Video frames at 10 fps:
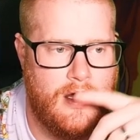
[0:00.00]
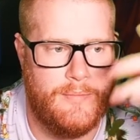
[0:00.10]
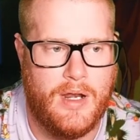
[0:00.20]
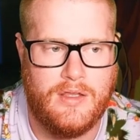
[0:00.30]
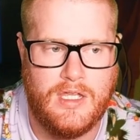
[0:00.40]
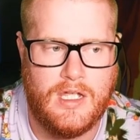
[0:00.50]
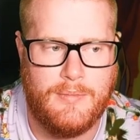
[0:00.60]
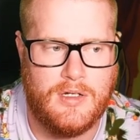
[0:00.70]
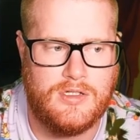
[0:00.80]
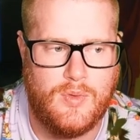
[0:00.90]
But I think I'm
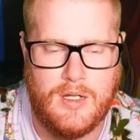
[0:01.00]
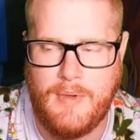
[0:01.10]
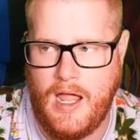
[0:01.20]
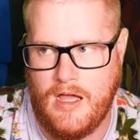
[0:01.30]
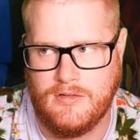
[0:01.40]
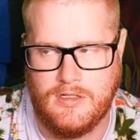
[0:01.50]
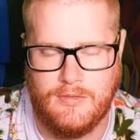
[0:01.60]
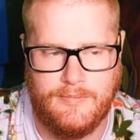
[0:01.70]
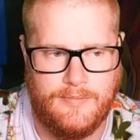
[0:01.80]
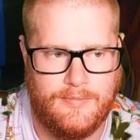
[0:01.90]
gonna tweak my
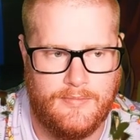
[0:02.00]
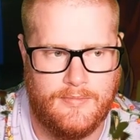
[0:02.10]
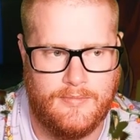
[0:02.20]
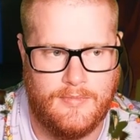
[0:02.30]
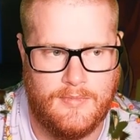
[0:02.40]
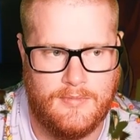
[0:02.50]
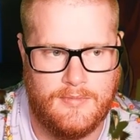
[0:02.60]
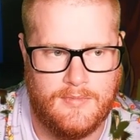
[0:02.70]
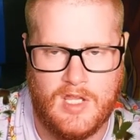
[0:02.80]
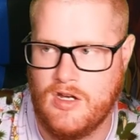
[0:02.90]
Houndoom.
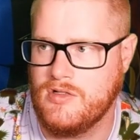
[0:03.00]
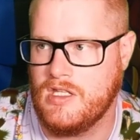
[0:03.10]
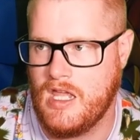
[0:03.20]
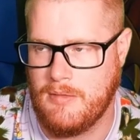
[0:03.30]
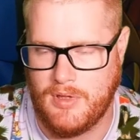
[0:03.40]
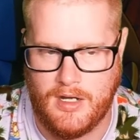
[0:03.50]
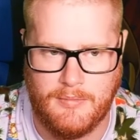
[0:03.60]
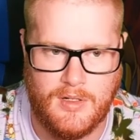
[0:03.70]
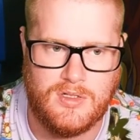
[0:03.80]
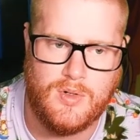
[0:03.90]
Here's the game plan. I'm
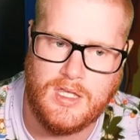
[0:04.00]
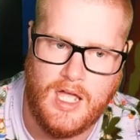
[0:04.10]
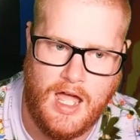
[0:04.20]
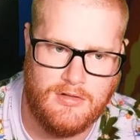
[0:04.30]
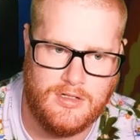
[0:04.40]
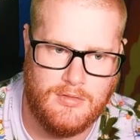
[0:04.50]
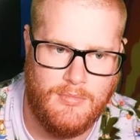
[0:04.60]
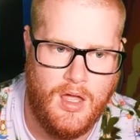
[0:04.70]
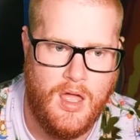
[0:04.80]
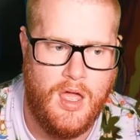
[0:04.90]
gonna tweak the Houndoom.
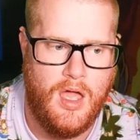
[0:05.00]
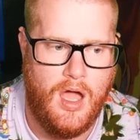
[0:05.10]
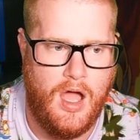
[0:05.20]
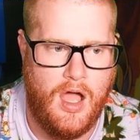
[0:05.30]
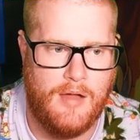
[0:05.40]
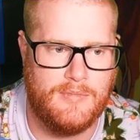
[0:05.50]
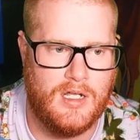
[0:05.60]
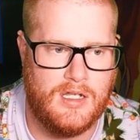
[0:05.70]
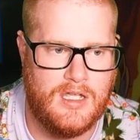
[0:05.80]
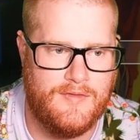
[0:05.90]
I'm
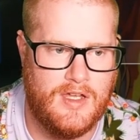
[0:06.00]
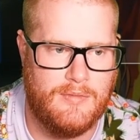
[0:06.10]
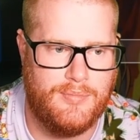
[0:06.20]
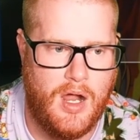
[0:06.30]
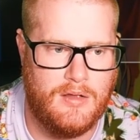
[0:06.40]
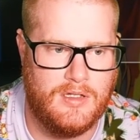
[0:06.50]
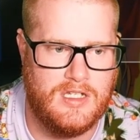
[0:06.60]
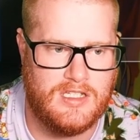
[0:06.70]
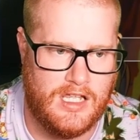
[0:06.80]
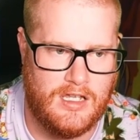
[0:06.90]
going to give it probably
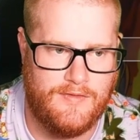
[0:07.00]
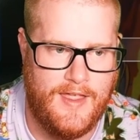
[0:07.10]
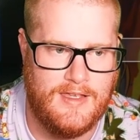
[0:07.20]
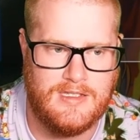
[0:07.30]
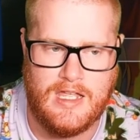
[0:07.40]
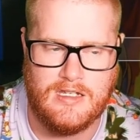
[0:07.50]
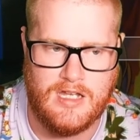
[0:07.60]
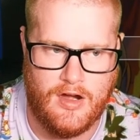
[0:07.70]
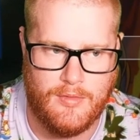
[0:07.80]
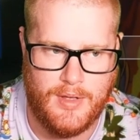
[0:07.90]
Psychic Fangs and
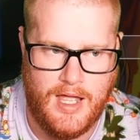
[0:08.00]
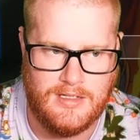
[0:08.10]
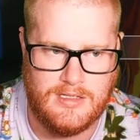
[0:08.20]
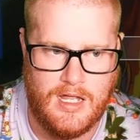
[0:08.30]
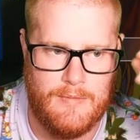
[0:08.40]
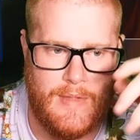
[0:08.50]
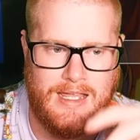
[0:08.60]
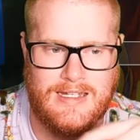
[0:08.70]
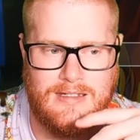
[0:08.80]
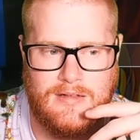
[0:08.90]
Tera Blast and
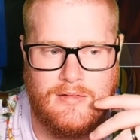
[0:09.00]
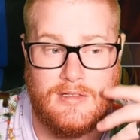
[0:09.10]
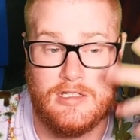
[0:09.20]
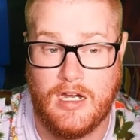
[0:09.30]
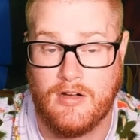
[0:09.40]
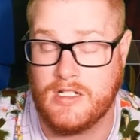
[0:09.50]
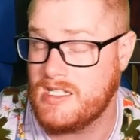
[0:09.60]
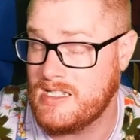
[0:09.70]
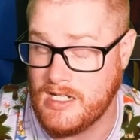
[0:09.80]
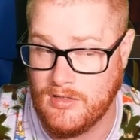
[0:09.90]
make it Tera
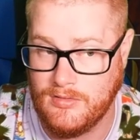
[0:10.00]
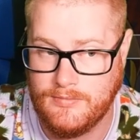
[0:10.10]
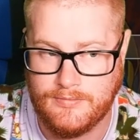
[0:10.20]
Steel.